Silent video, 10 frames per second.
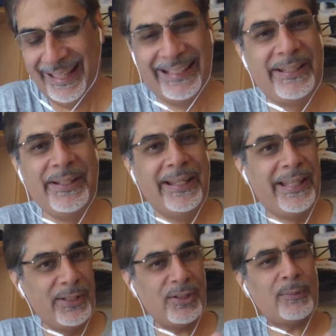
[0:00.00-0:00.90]
They
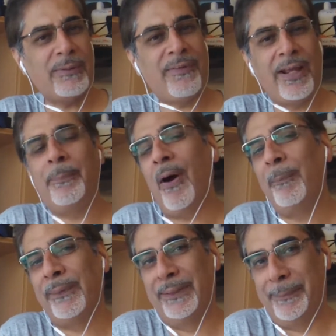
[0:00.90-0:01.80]
used to be very
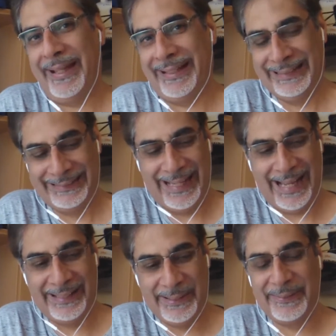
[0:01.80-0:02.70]
popular back in the day.
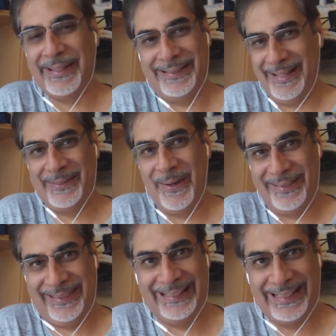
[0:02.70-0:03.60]
I know that they're not a
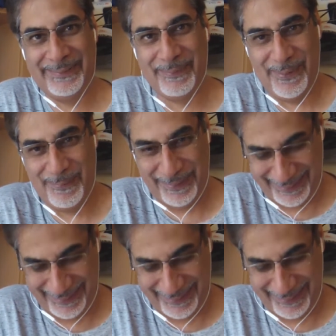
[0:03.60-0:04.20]
thing anymore.